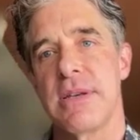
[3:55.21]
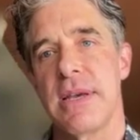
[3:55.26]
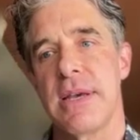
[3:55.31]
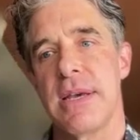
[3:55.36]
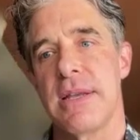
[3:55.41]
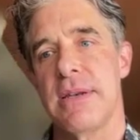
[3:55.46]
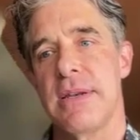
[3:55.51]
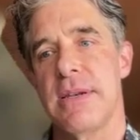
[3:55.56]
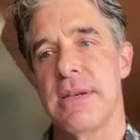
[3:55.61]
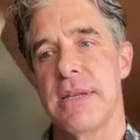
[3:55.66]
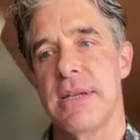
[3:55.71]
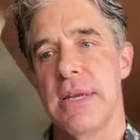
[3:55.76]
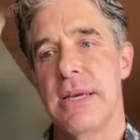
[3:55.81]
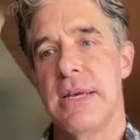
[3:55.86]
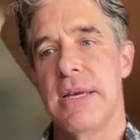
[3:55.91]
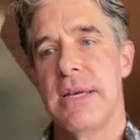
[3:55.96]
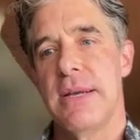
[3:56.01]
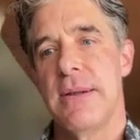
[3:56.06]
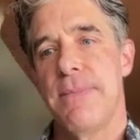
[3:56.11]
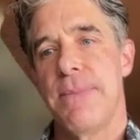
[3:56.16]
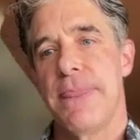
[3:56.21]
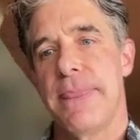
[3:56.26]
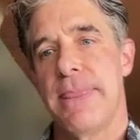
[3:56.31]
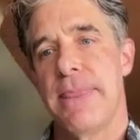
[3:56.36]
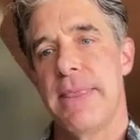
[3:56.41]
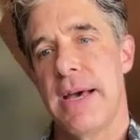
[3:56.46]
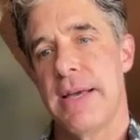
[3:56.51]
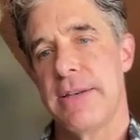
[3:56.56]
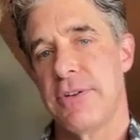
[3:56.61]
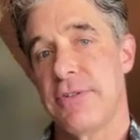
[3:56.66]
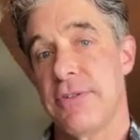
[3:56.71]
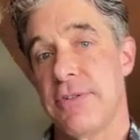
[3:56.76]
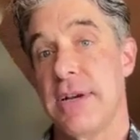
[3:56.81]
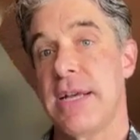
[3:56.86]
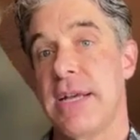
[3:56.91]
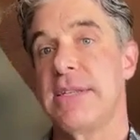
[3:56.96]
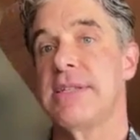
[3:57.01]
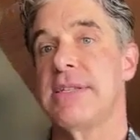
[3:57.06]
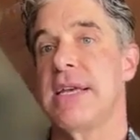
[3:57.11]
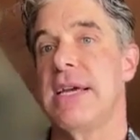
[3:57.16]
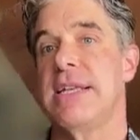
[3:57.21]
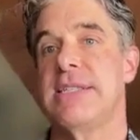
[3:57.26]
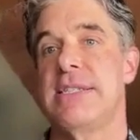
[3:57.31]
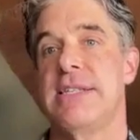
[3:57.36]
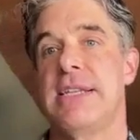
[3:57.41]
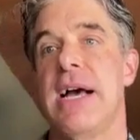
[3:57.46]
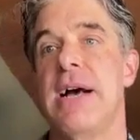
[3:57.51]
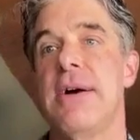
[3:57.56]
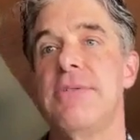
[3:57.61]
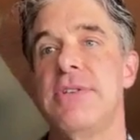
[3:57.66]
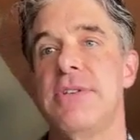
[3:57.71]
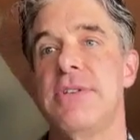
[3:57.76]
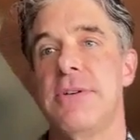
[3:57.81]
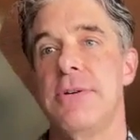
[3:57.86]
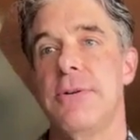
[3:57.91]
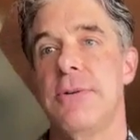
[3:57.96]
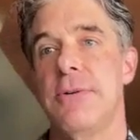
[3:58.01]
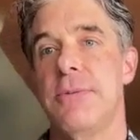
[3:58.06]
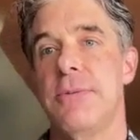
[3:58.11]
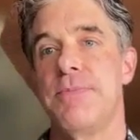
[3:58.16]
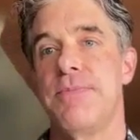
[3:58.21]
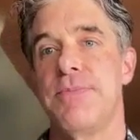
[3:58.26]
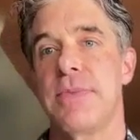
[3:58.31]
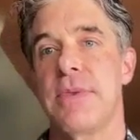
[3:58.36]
And that translates down to